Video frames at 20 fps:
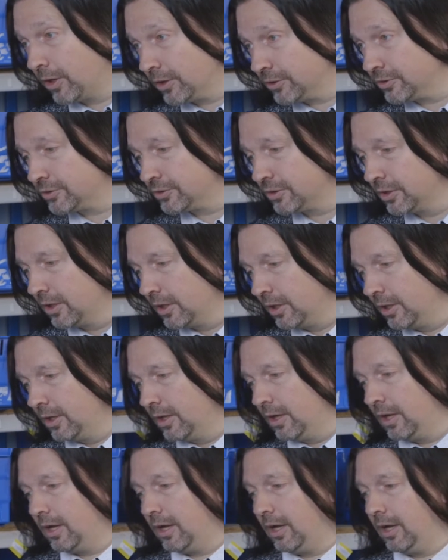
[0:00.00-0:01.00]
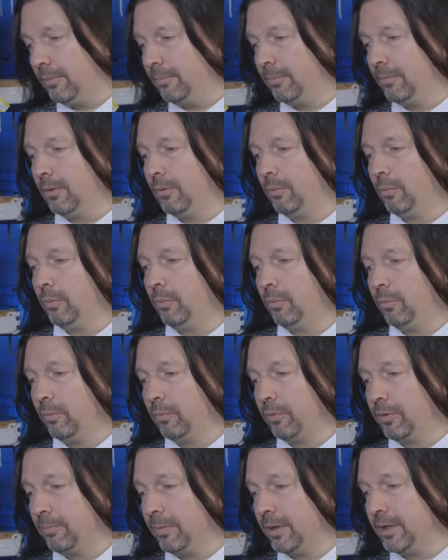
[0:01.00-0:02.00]
us.
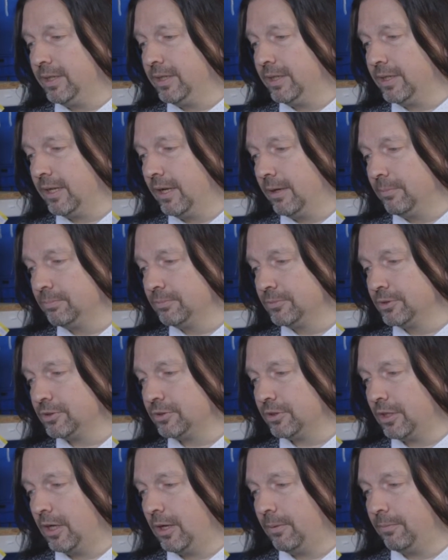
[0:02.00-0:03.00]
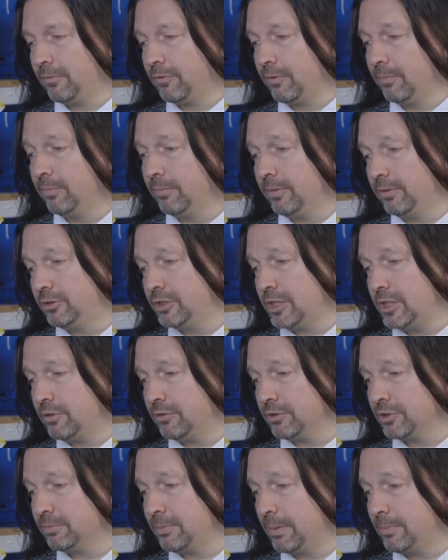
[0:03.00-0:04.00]
The money comes from
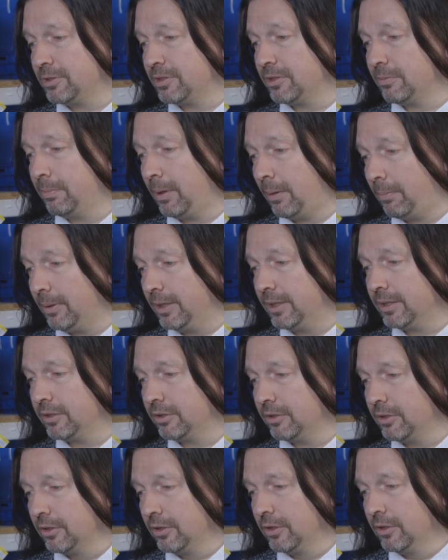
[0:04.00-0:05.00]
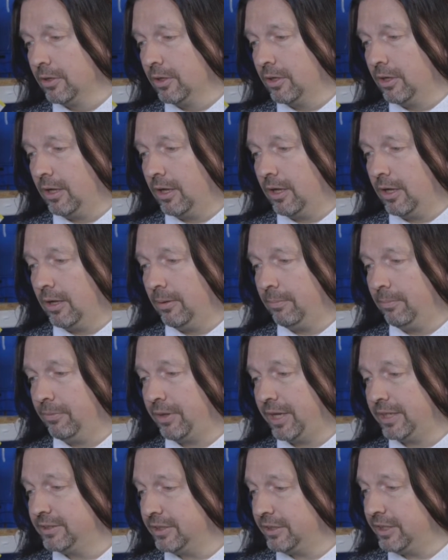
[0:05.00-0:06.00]
generous members of the public.
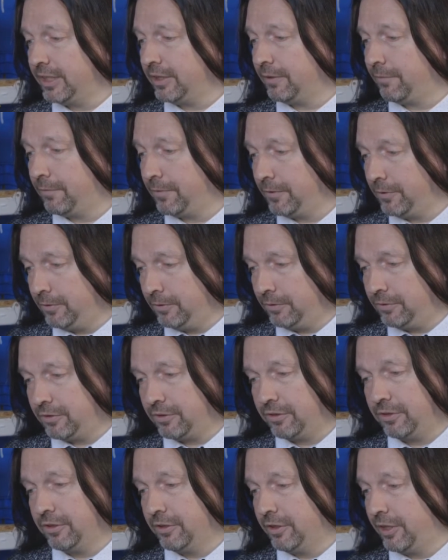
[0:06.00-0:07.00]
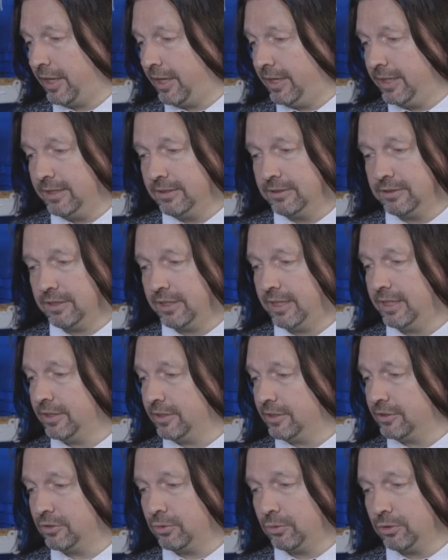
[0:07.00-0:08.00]
They donate the food, they donate
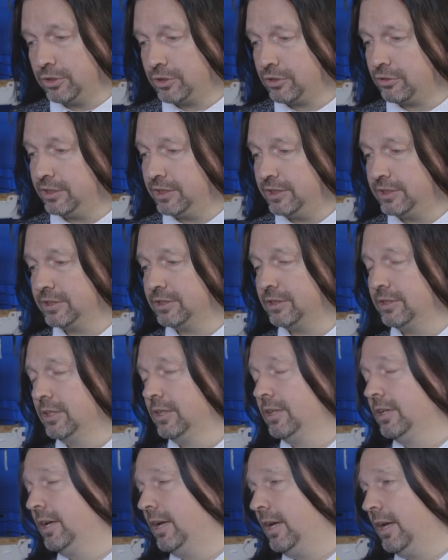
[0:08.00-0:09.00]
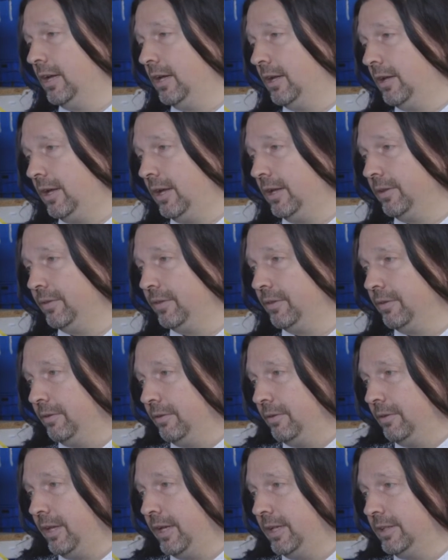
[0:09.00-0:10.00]
the toiletries, and
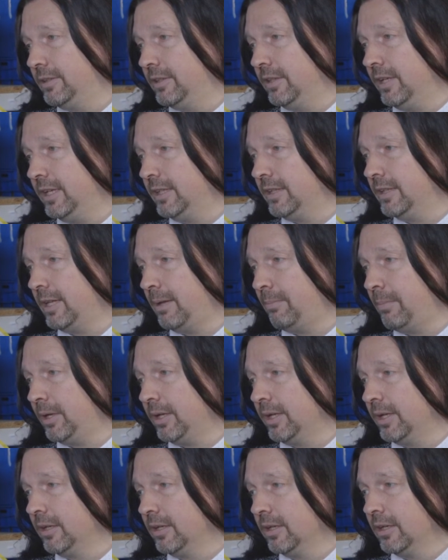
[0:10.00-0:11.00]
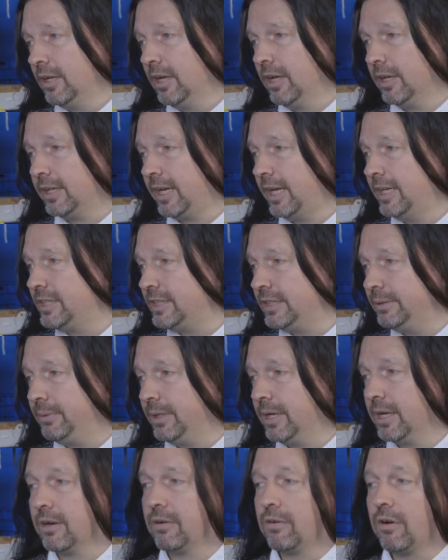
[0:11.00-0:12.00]
they donate their money. Occasionally we
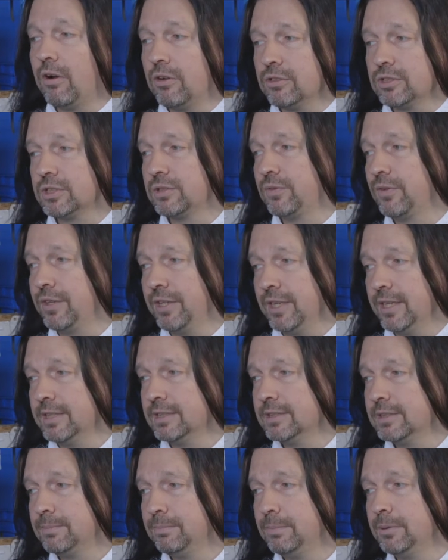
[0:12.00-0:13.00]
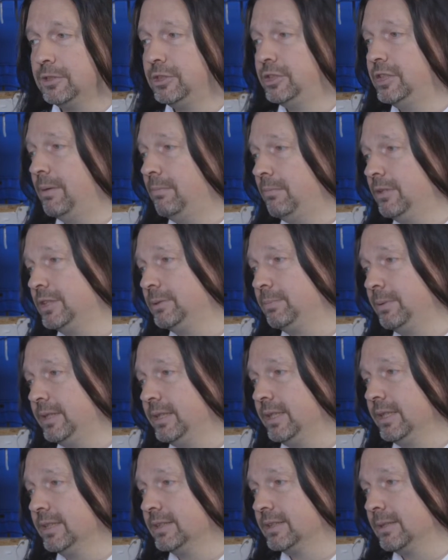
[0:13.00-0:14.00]
get grants for things, but generally
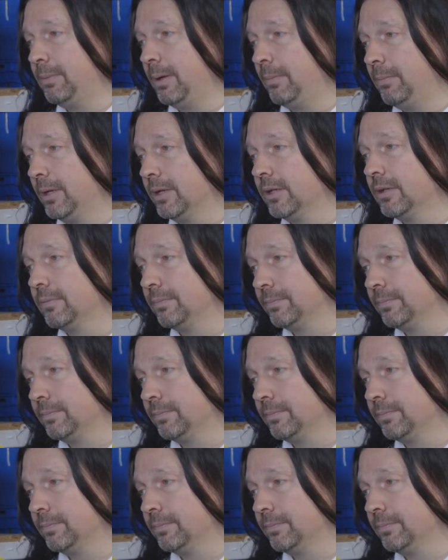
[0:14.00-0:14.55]
speaking it's the public.